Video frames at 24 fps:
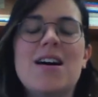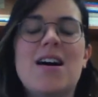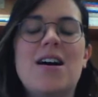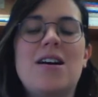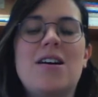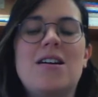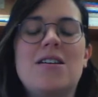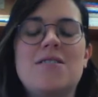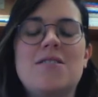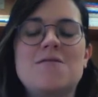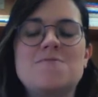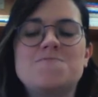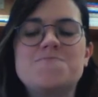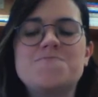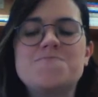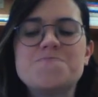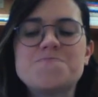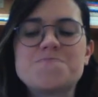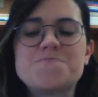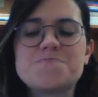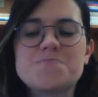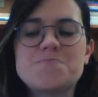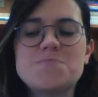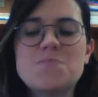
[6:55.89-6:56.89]

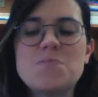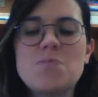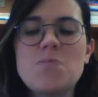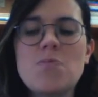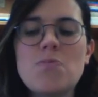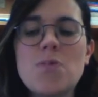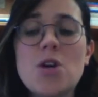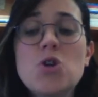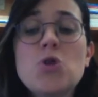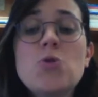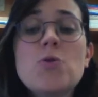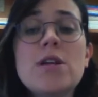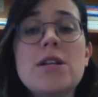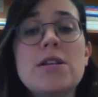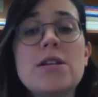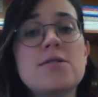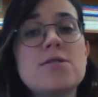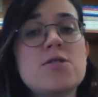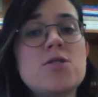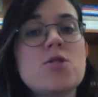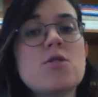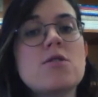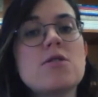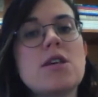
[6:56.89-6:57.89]
You
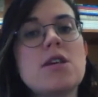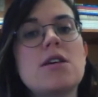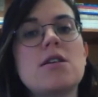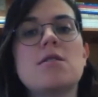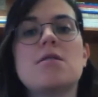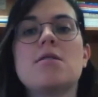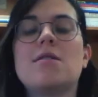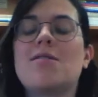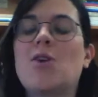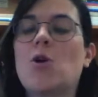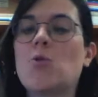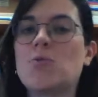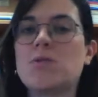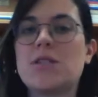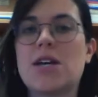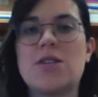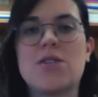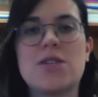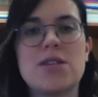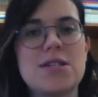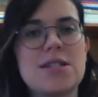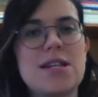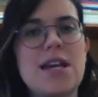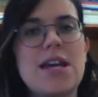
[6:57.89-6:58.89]
can certainly help
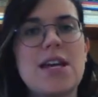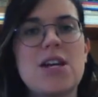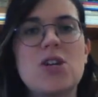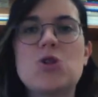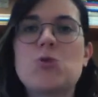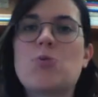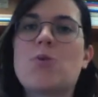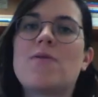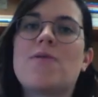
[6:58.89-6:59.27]
set the stage,